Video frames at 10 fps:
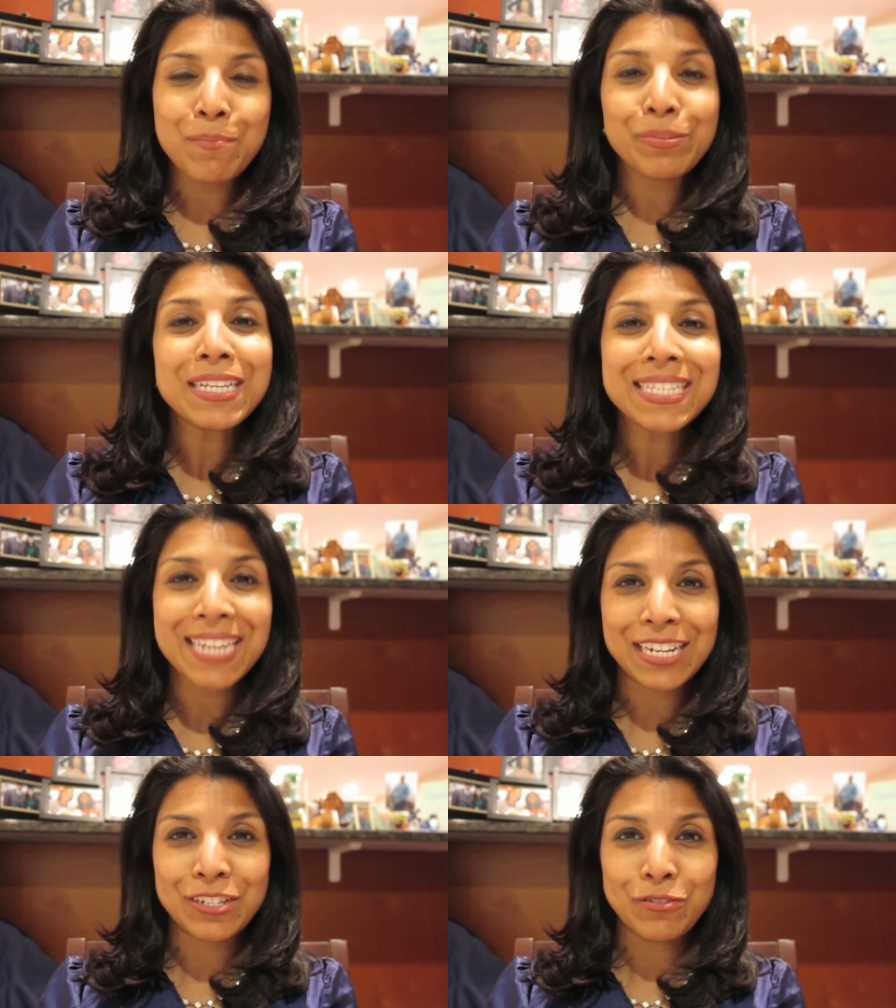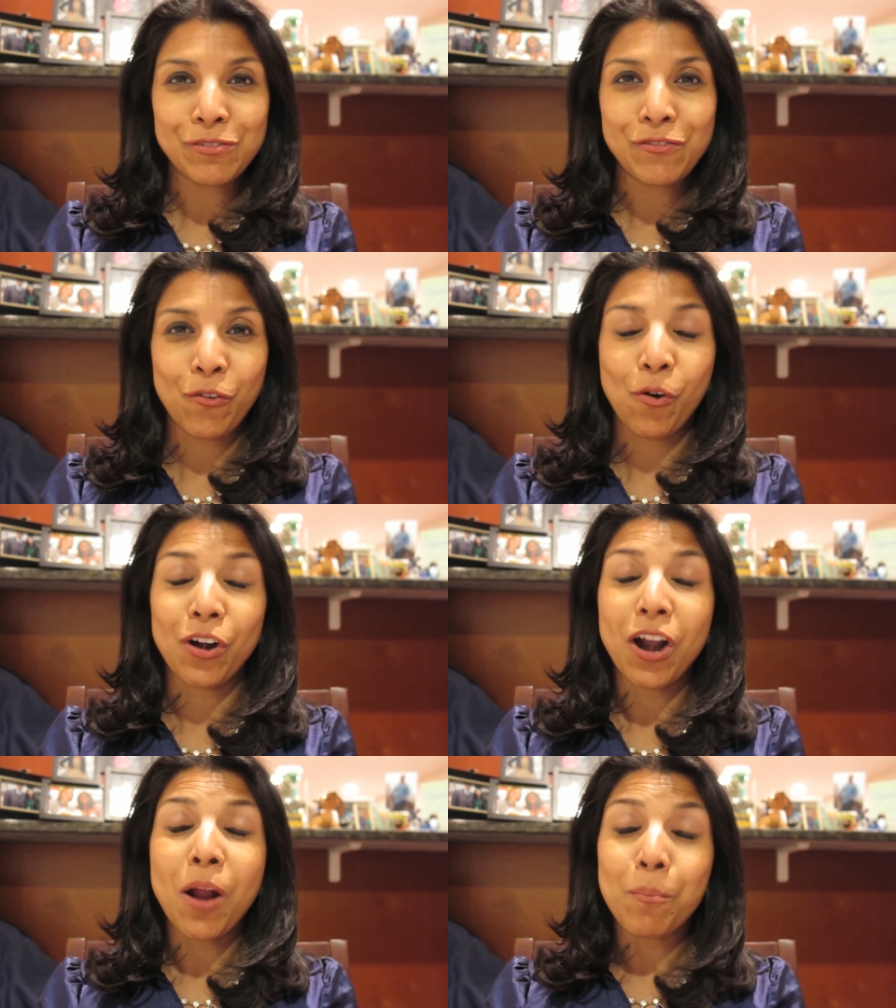Please stay tuned
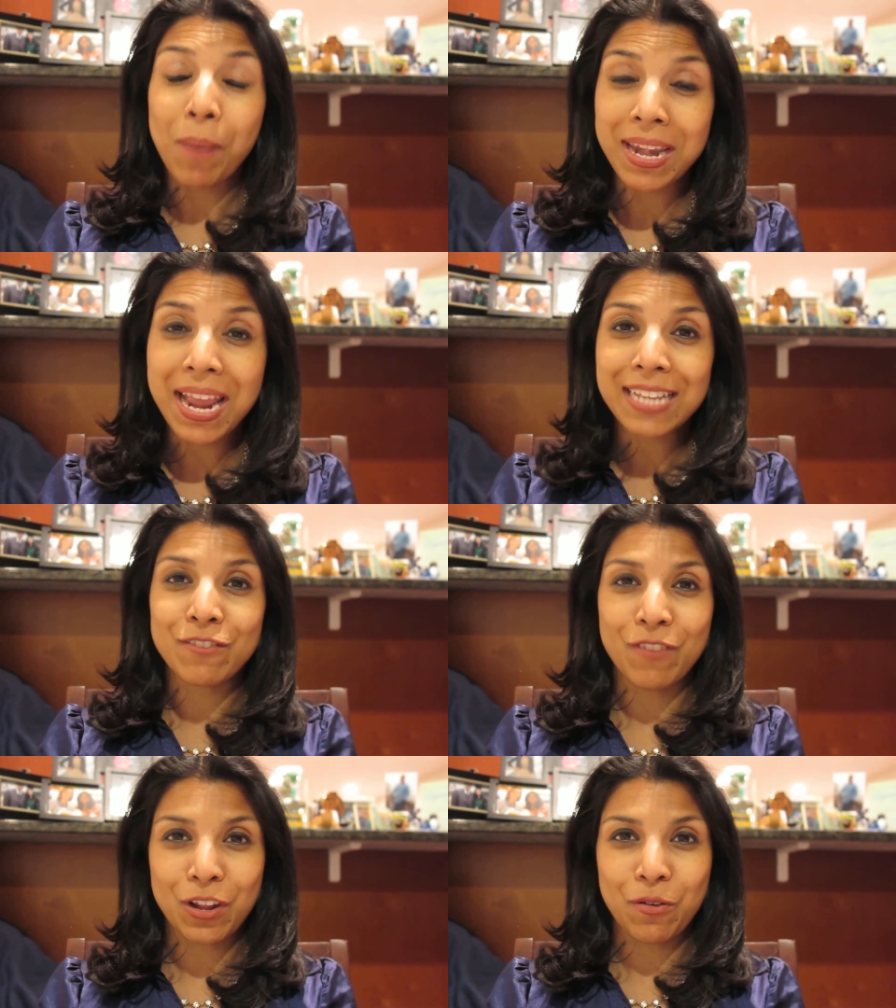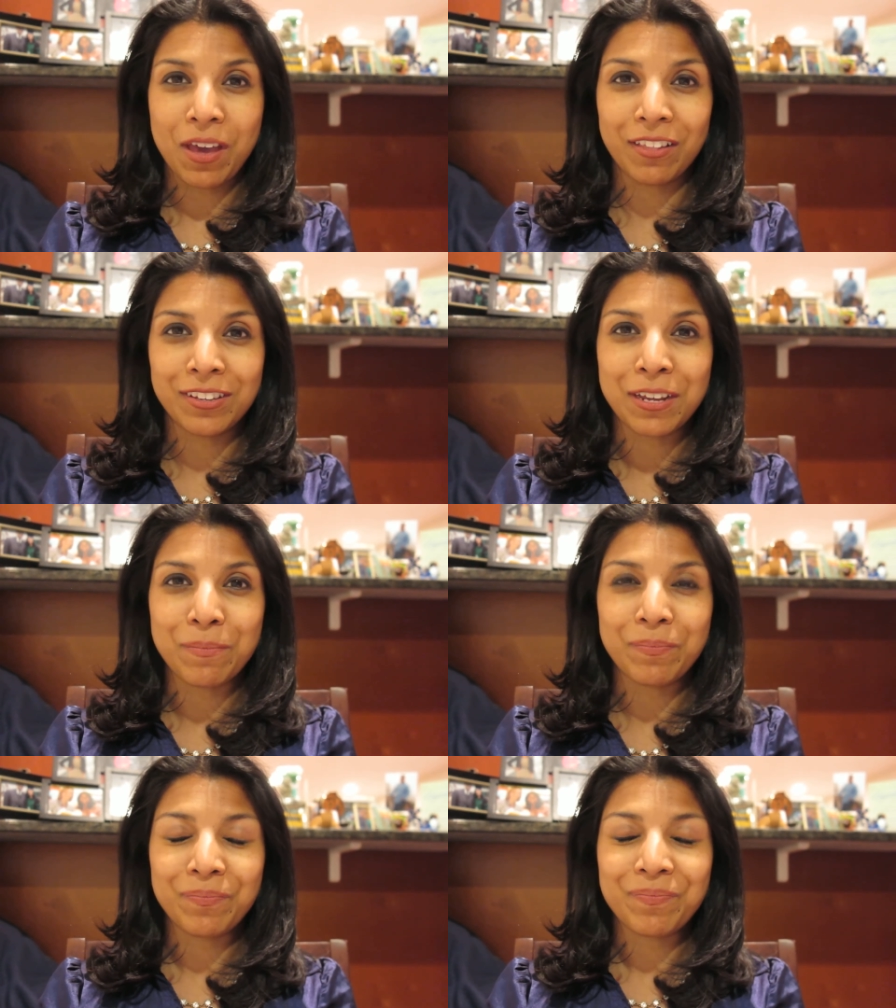for my next video health
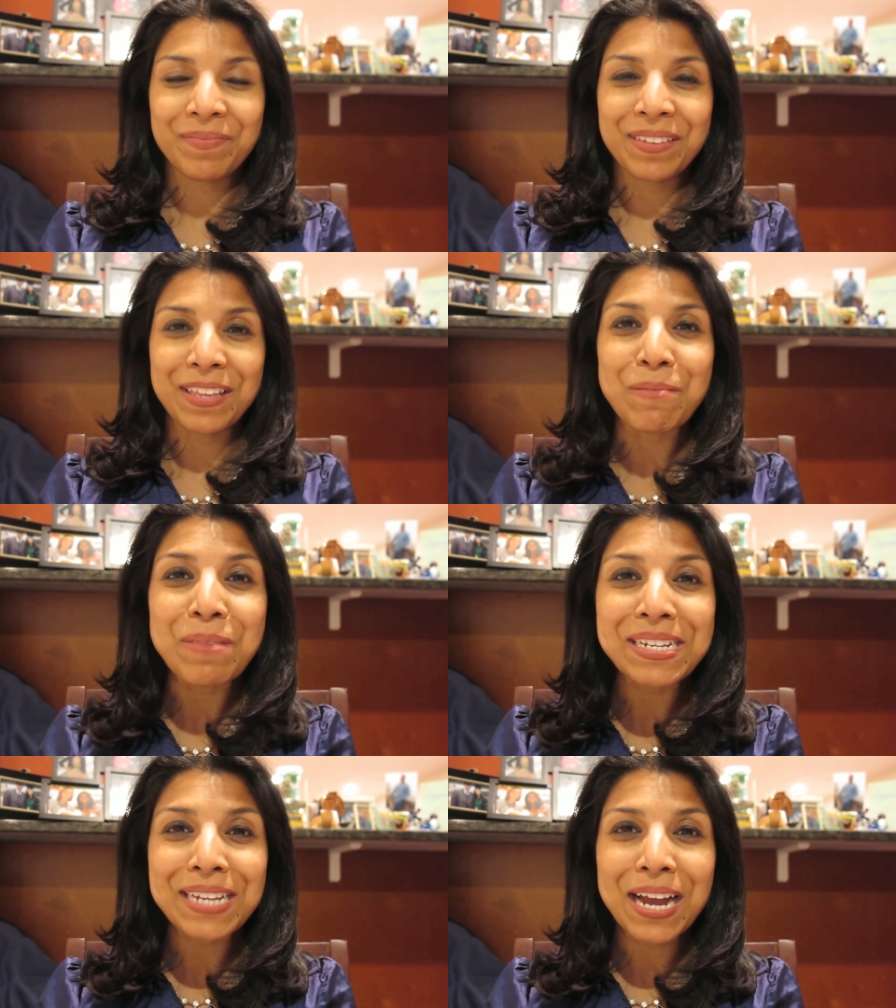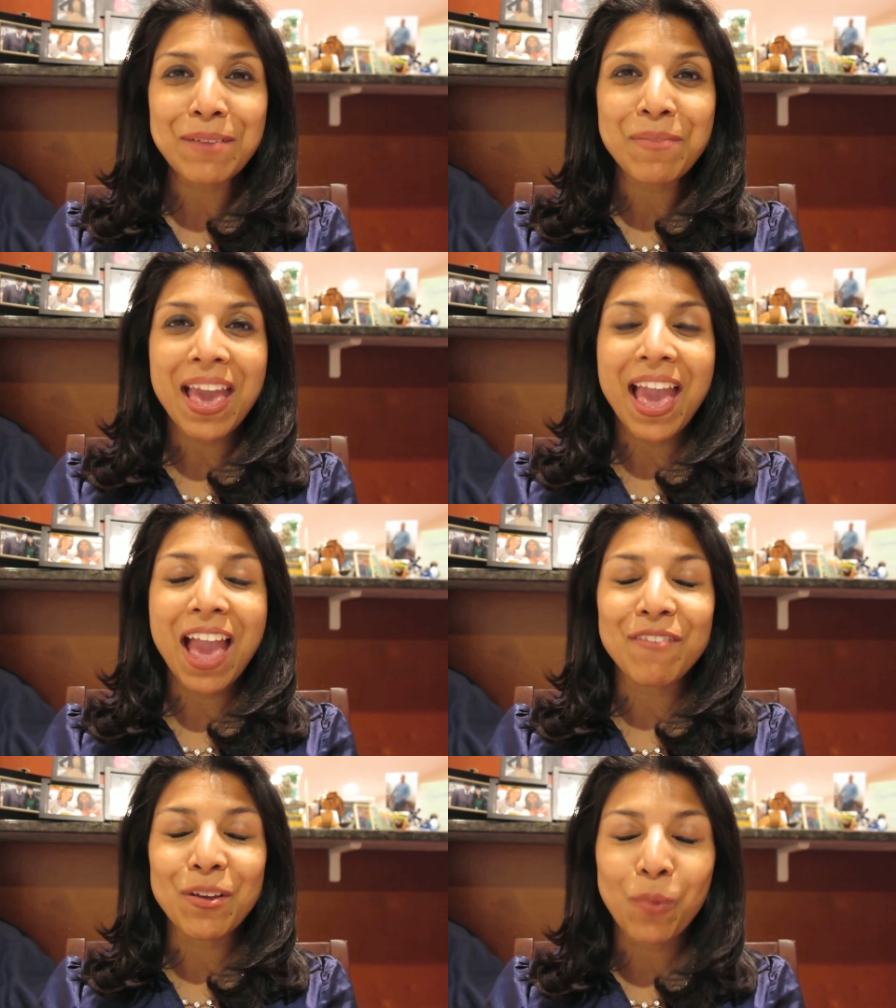tip. In the meantime,
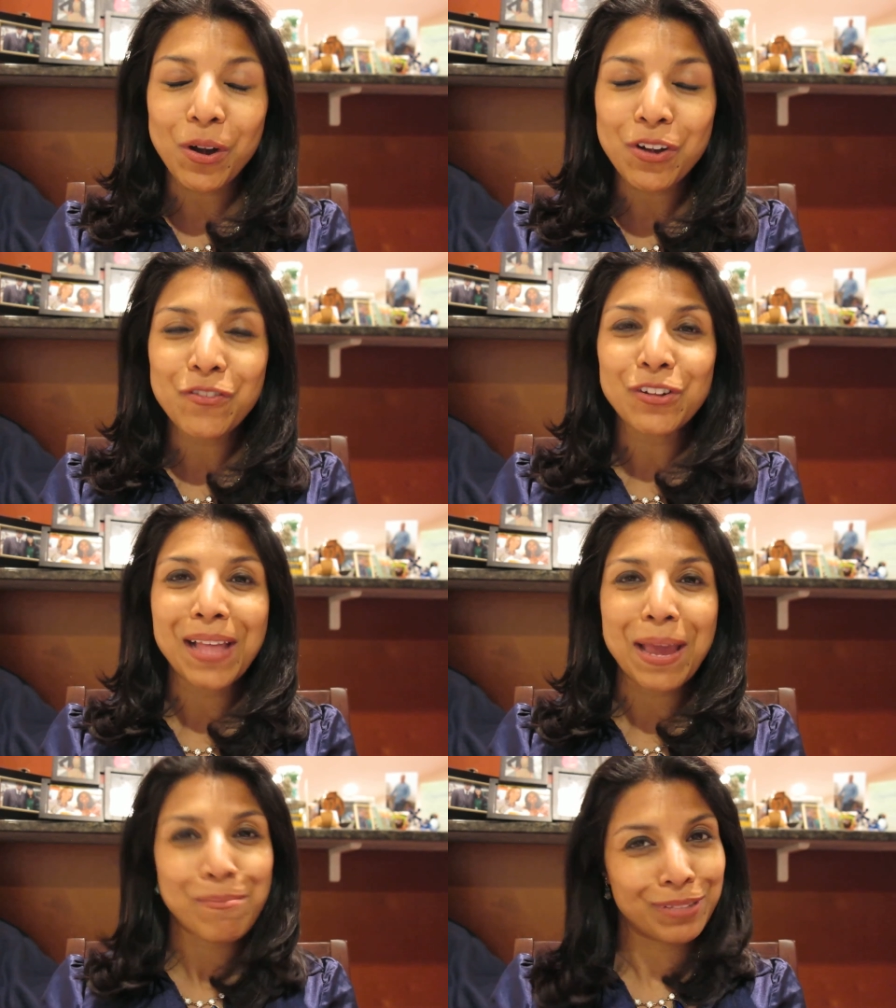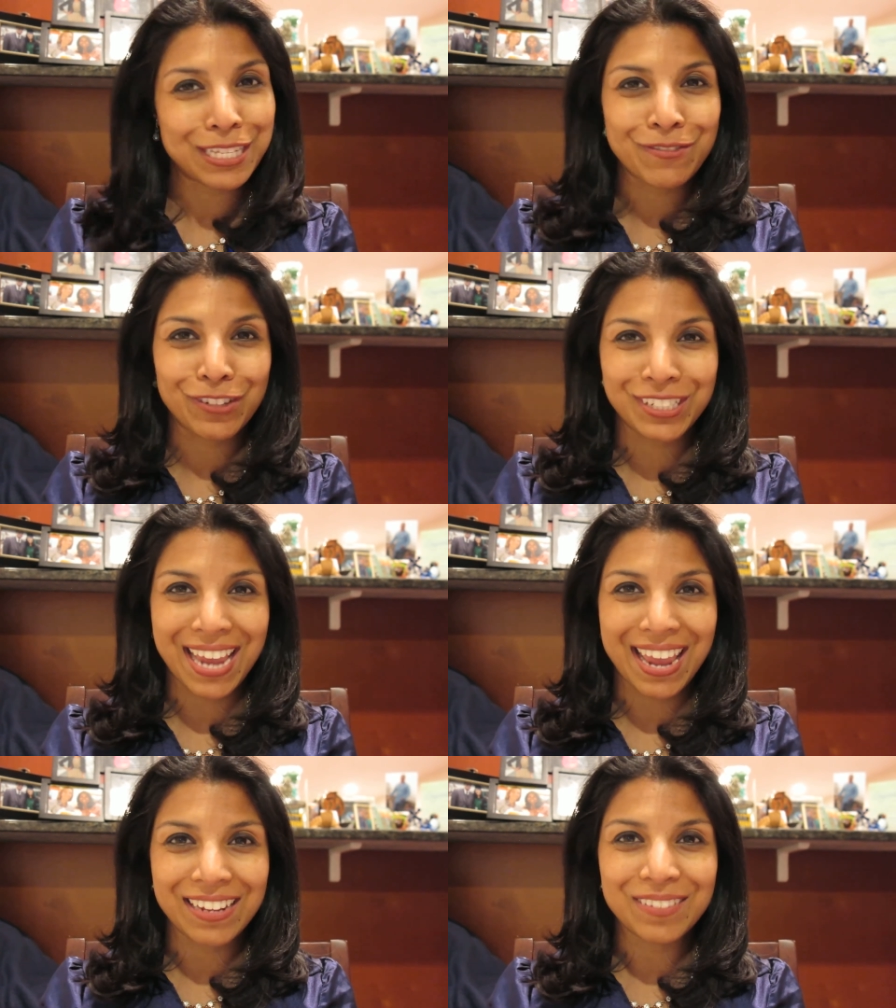have a wonderful and blissful
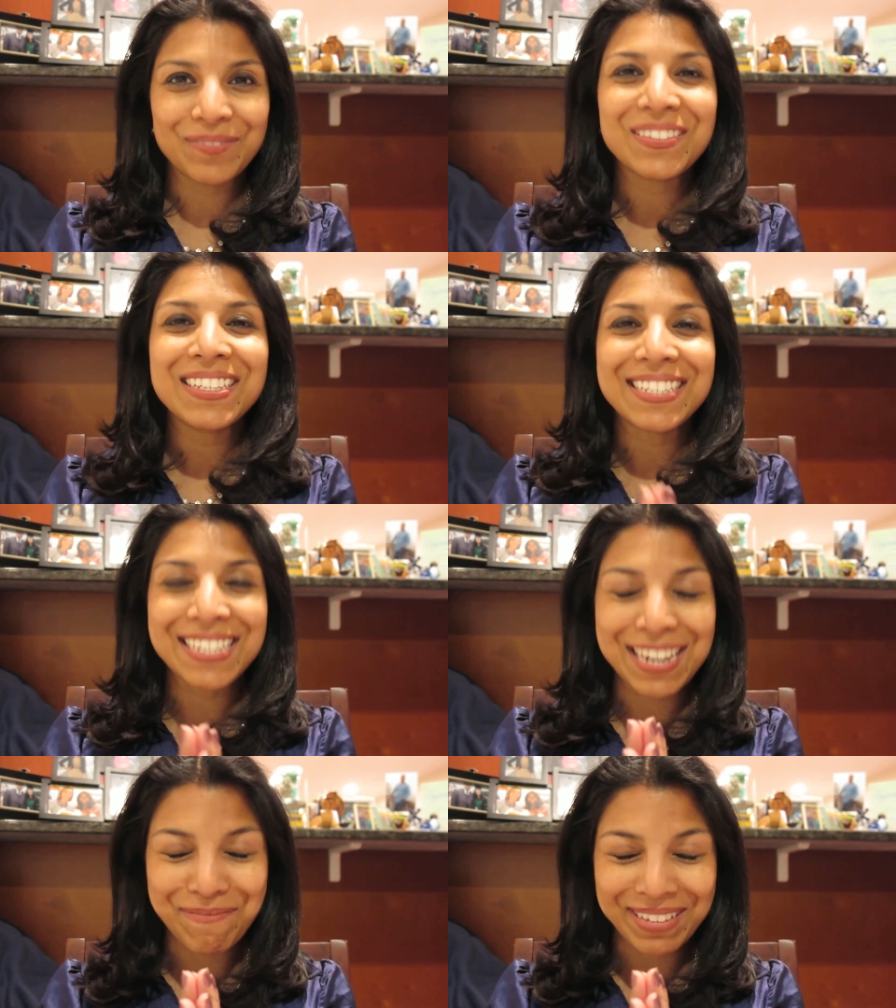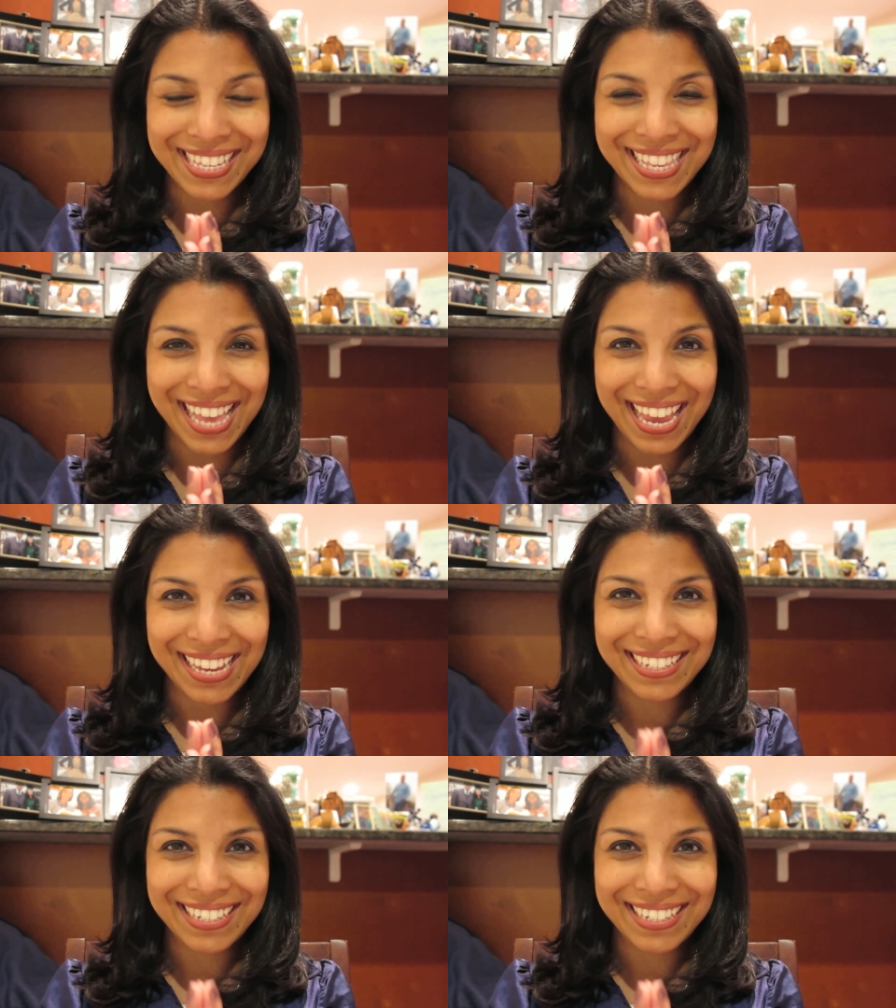day. Namaste.